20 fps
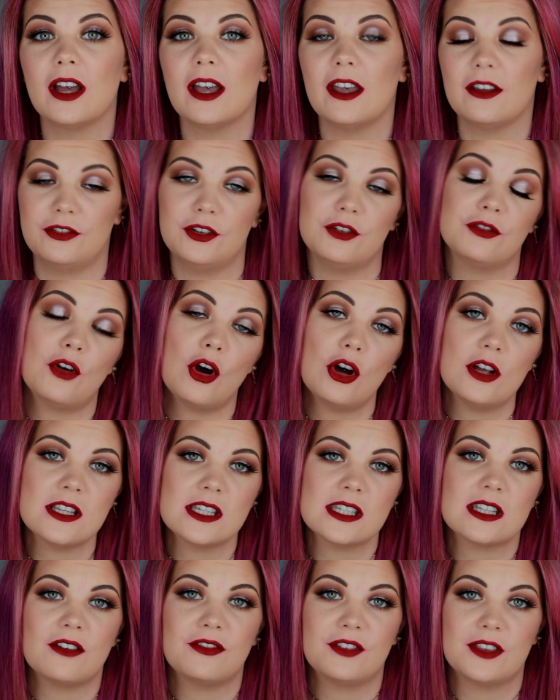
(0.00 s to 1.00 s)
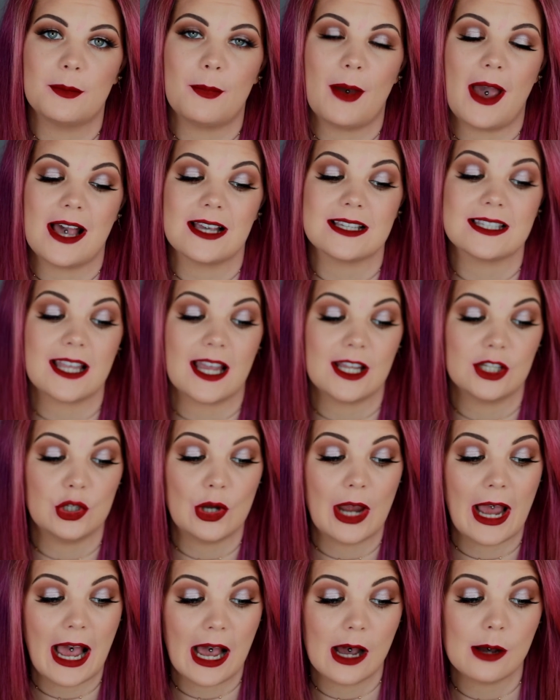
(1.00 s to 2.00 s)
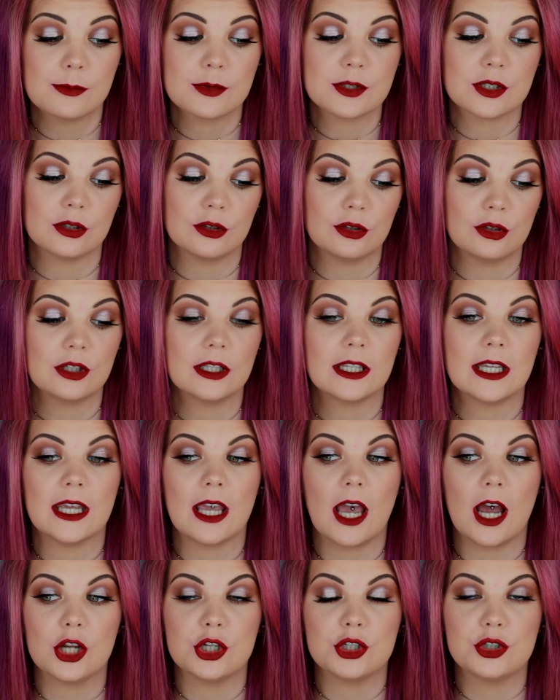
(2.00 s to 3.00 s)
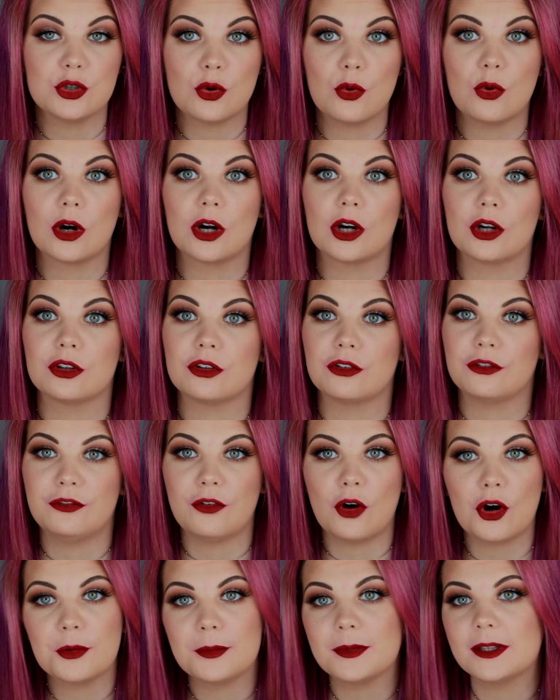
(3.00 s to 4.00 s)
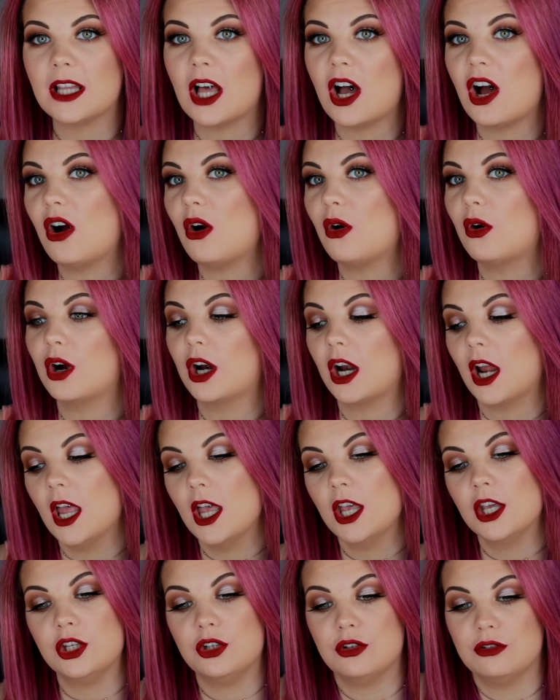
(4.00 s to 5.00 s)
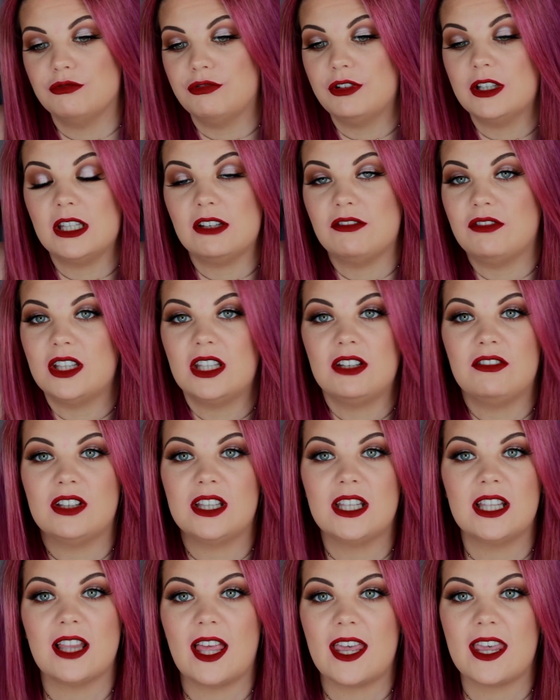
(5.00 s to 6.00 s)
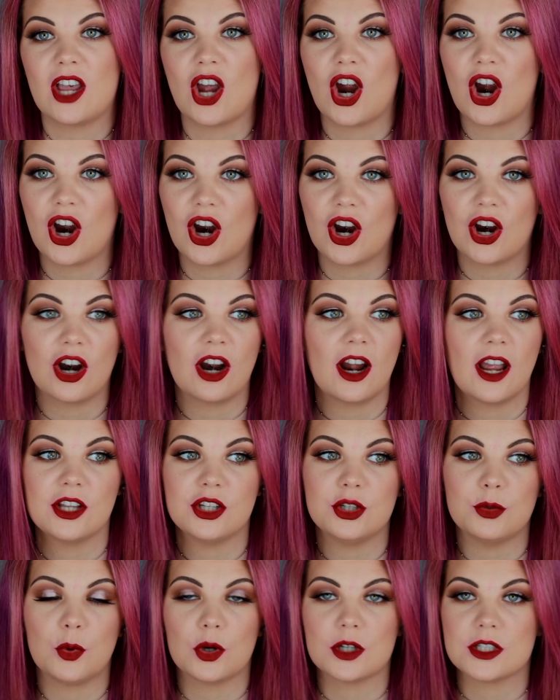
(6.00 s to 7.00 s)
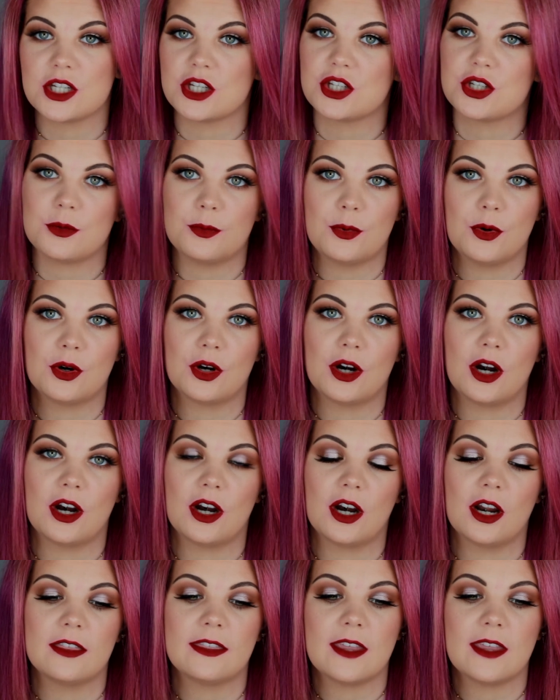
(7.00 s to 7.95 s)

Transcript: if you've gotten stuff in the past and you absolutely adore the formula or you really, really, really like her and you want to support her,